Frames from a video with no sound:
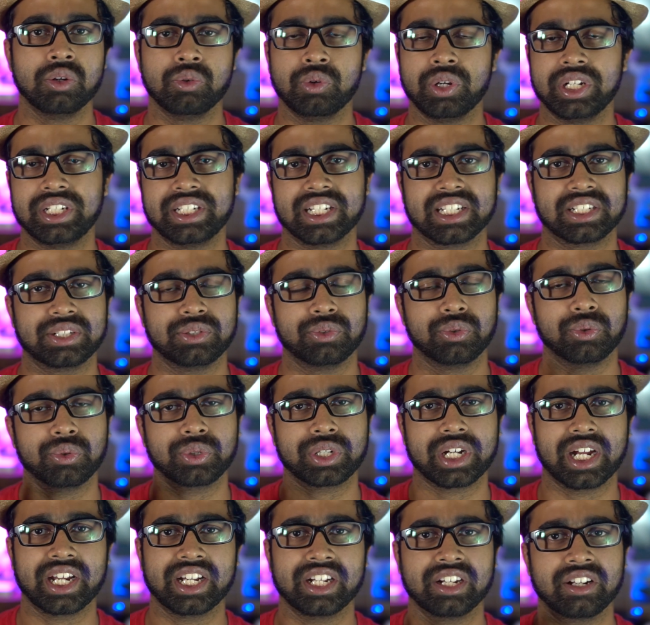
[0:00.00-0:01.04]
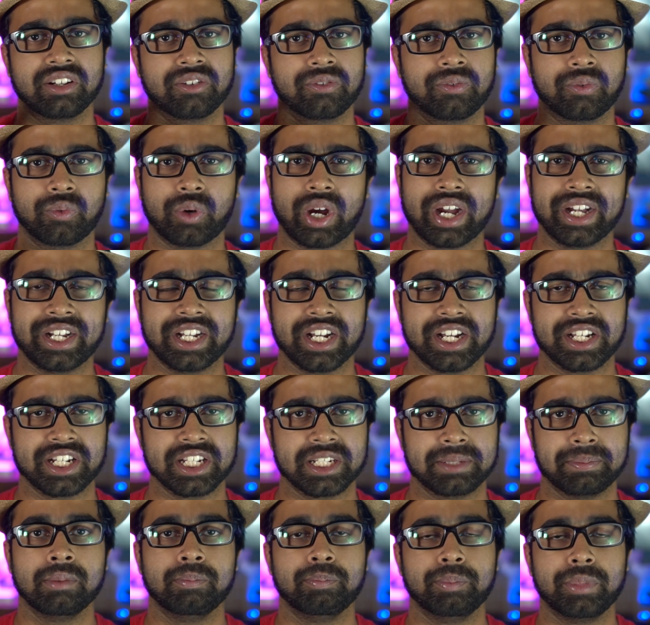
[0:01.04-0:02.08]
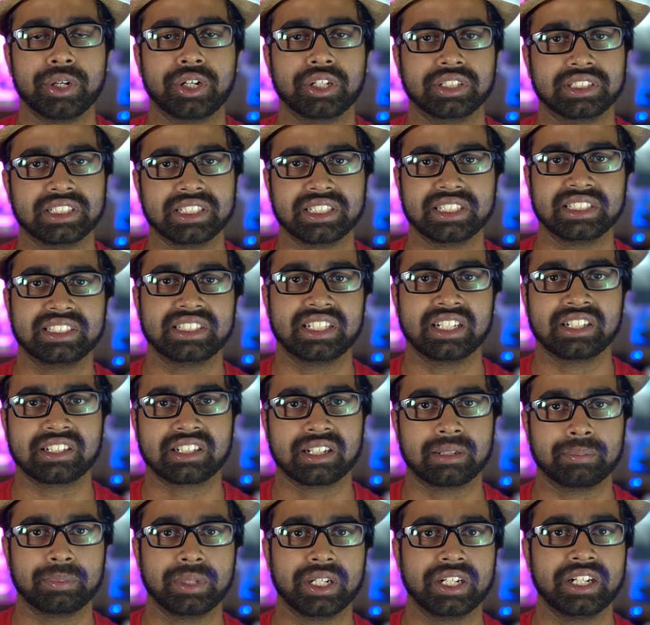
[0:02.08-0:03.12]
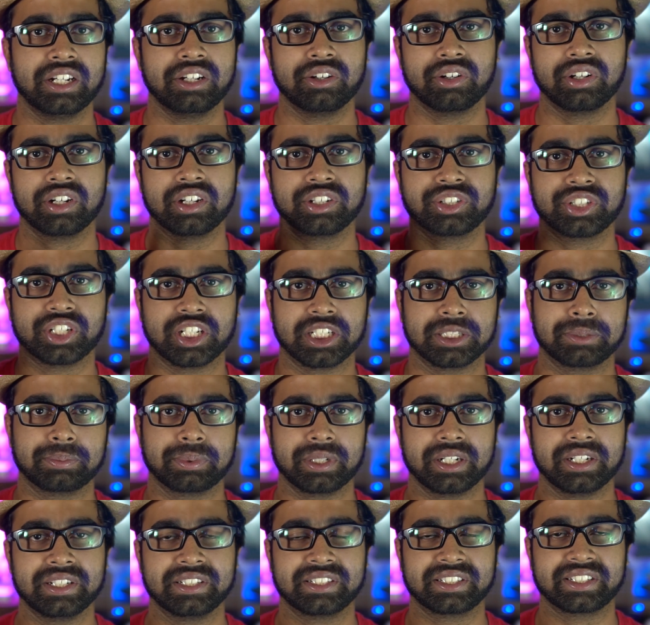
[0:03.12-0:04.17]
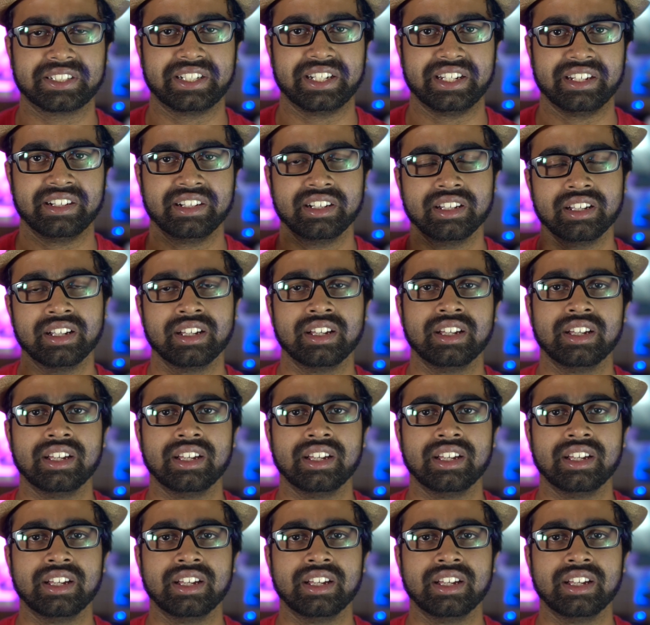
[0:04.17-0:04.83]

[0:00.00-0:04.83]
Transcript: which has no kind of white edges because it is done completely on a transparent screen.